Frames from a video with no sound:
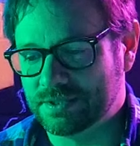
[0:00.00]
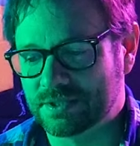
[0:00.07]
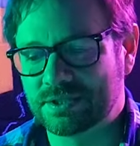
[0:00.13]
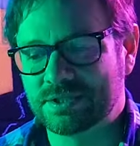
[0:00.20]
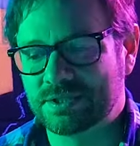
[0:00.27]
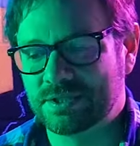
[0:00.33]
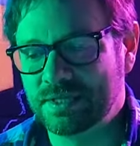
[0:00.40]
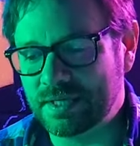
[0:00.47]

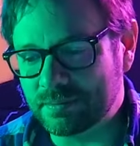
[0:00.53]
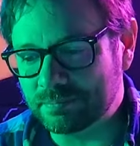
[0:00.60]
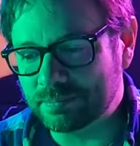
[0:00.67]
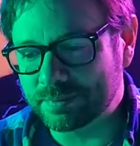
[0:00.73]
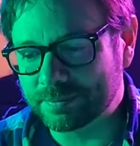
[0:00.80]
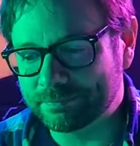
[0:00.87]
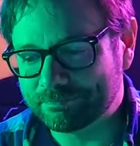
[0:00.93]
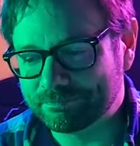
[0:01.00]
asleep.
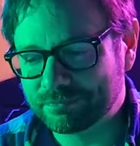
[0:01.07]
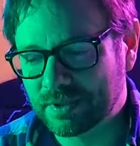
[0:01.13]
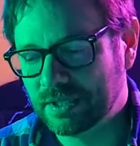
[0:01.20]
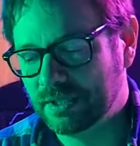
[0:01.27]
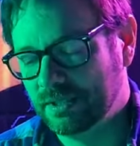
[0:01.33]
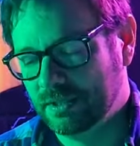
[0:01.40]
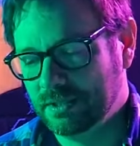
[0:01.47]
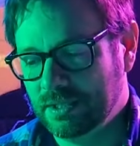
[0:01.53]

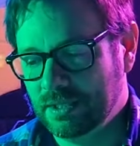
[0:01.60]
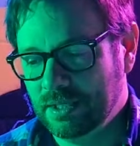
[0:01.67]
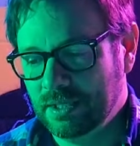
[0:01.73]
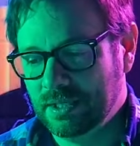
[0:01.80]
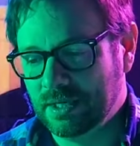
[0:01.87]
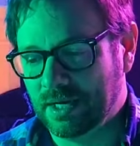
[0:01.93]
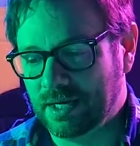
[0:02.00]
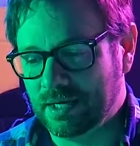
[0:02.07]

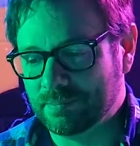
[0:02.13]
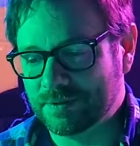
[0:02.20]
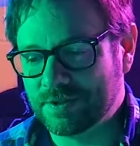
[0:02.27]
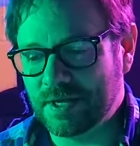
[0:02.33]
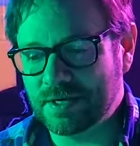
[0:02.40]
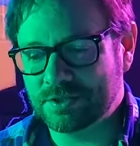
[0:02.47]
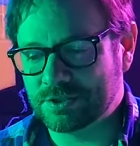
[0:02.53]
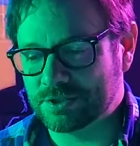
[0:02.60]
But
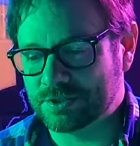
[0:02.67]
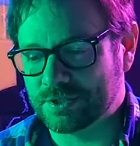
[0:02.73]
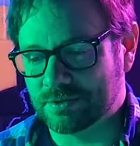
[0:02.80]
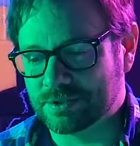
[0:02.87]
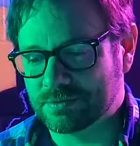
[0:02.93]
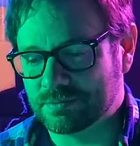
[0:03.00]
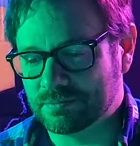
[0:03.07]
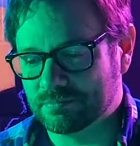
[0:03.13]
then it just
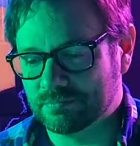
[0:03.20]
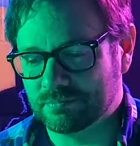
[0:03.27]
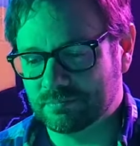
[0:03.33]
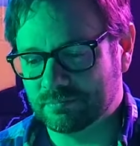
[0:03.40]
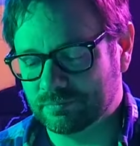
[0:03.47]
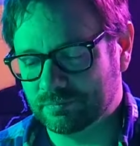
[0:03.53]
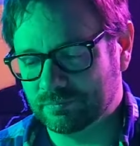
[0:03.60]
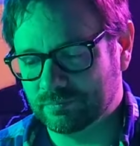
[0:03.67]
starts.
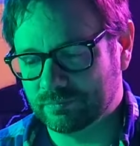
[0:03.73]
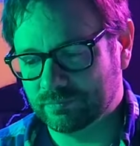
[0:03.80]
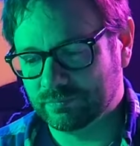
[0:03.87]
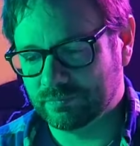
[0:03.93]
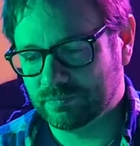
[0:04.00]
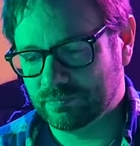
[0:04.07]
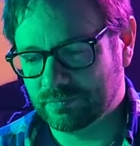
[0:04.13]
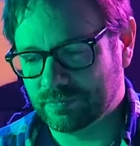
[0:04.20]

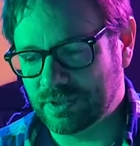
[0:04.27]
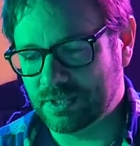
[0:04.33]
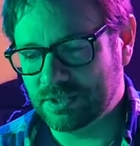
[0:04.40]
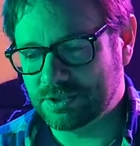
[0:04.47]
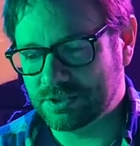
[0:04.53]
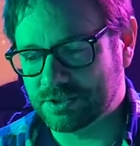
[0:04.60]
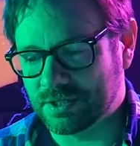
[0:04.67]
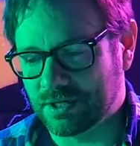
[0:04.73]
Then it
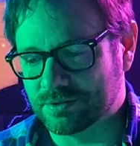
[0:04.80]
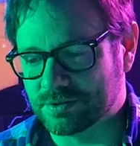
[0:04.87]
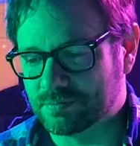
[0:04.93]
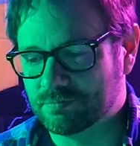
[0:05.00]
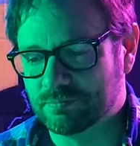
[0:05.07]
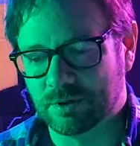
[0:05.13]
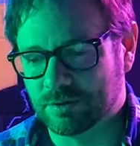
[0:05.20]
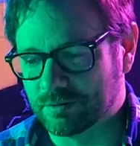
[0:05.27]
just starts
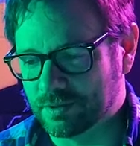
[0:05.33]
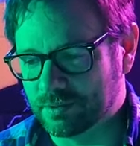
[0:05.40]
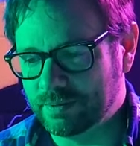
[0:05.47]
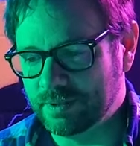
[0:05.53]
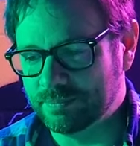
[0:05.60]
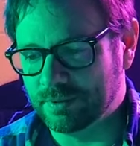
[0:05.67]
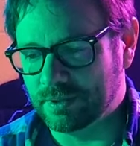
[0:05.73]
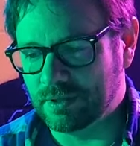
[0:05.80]
murdering
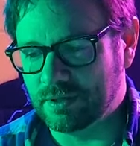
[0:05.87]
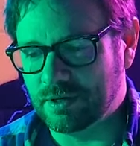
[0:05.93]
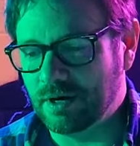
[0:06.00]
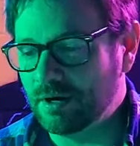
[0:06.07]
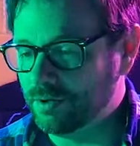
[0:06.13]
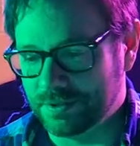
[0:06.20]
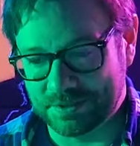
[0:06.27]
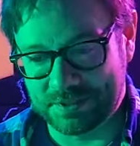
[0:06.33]
people
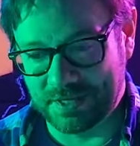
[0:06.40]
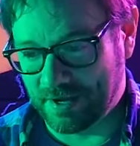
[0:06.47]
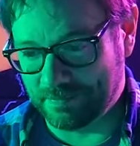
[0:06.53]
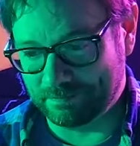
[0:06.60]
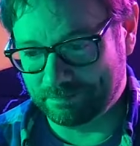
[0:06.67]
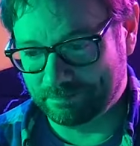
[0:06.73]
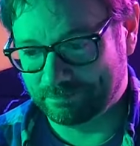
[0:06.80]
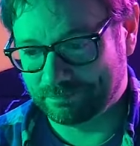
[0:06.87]
all the time,
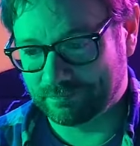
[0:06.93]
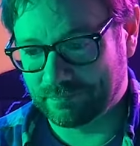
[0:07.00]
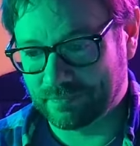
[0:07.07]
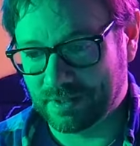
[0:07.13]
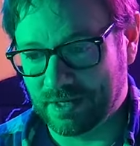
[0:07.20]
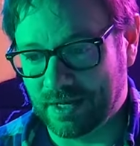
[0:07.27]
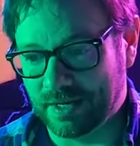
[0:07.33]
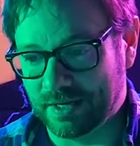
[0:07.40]

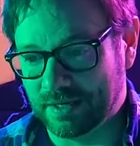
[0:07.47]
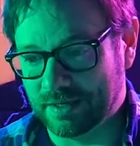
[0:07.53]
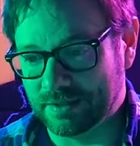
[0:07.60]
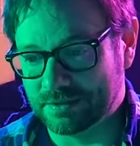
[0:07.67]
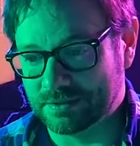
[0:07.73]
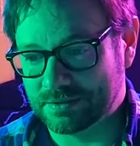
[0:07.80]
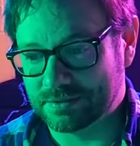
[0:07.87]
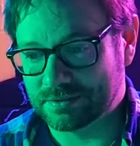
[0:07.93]

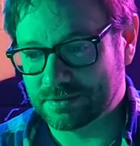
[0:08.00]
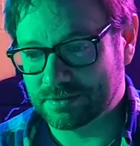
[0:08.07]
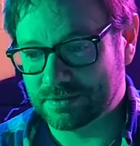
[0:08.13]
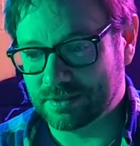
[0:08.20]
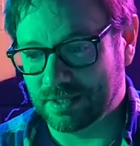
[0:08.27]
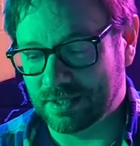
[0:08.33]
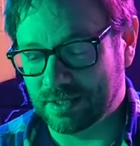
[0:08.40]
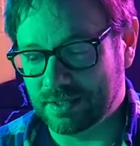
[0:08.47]
and
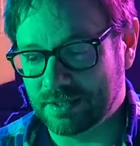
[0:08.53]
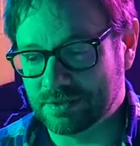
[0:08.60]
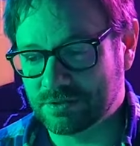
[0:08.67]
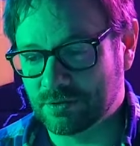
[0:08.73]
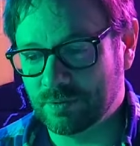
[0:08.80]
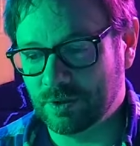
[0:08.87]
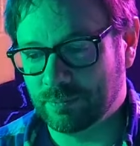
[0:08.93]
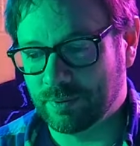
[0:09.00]
it's
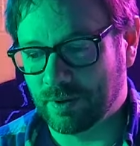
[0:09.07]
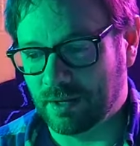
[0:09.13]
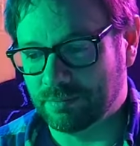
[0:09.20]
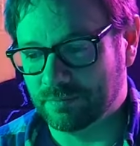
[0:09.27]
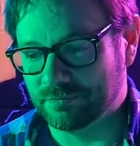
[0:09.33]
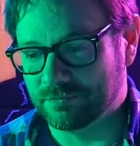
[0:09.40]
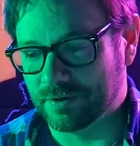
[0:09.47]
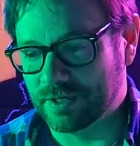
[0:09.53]
a real
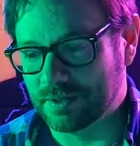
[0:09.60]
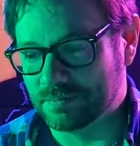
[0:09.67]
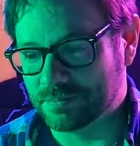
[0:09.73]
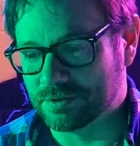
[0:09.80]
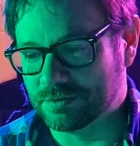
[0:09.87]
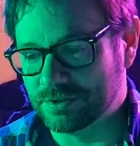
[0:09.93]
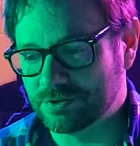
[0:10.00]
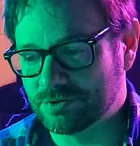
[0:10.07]
problem for him.
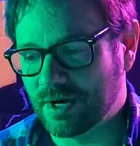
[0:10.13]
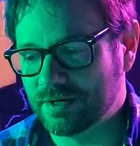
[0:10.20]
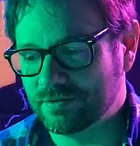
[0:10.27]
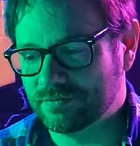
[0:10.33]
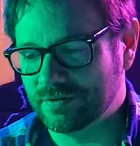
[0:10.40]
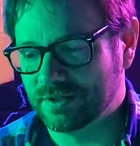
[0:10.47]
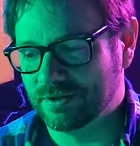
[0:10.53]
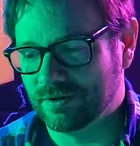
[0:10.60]
So he's trying to
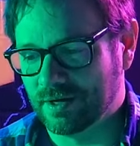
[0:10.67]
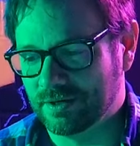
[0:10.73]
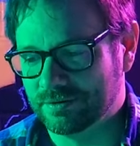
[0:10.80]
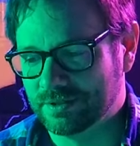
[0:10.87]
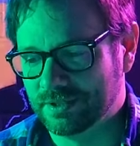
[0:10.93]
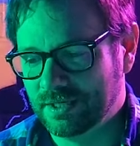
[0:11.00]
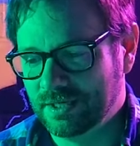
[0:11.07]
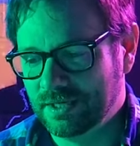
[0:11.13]
figure
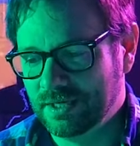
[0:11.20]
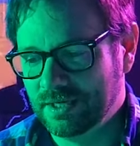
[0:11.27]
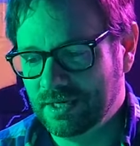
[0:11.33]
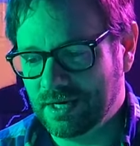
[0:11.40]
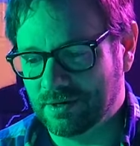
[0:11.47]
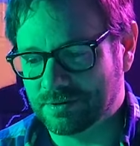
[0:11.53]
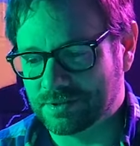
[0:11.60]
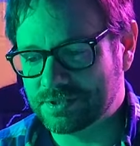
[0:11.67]
out
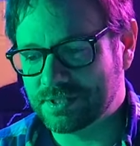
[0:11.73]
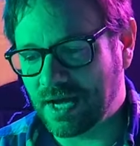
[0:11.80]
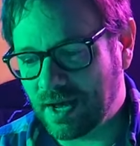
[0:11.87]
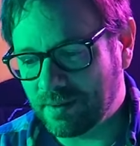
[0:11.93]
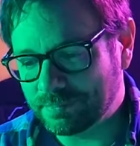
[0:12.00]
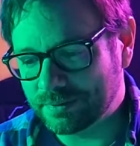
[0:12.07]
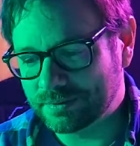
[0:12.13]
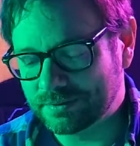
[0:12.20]
how to
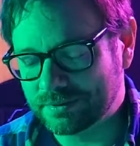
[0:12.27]
stop